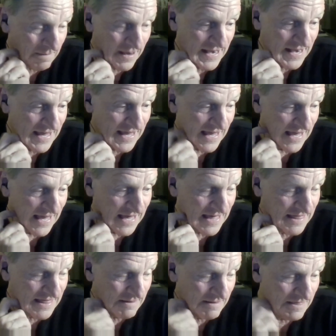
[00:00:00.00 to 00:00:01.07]
But
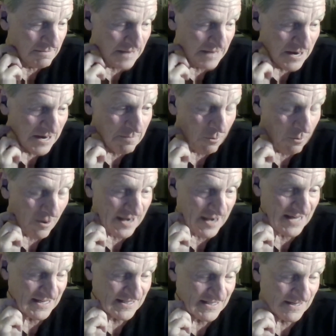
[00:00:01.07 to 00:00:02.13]
the bigger point
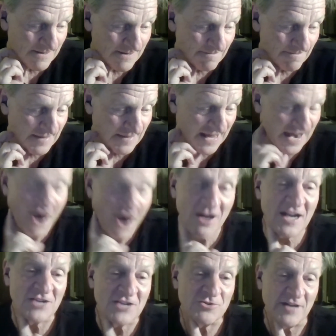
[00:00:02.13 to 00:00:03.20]
is, in our
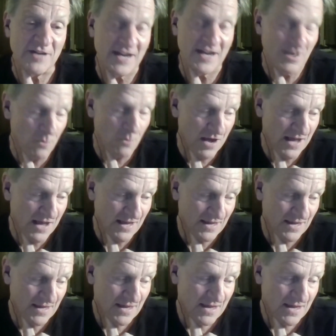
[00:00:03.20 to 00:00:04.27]
country
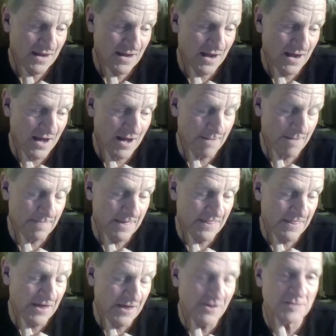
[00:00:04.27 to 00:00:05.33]
anyway,
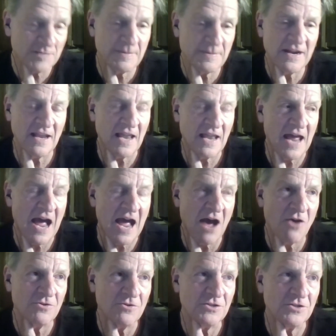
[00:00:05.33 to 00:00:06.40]
there has been
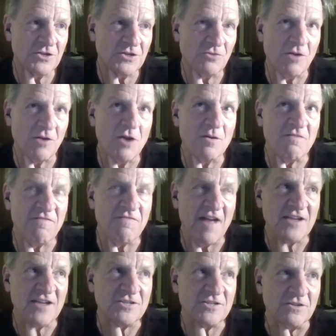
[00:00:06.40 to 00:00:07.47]
allowed to grow and
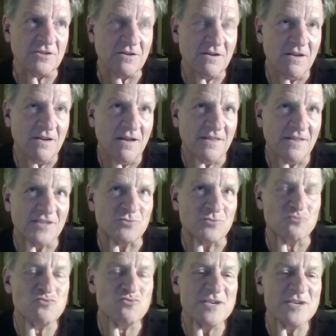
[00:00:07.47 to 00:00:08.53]
fester this
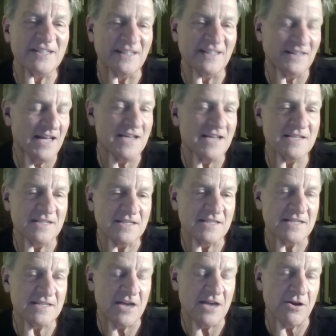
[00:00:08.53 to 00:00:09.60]
really lazy
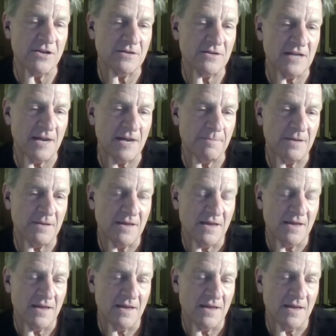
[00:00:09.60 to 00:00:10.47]
stereotype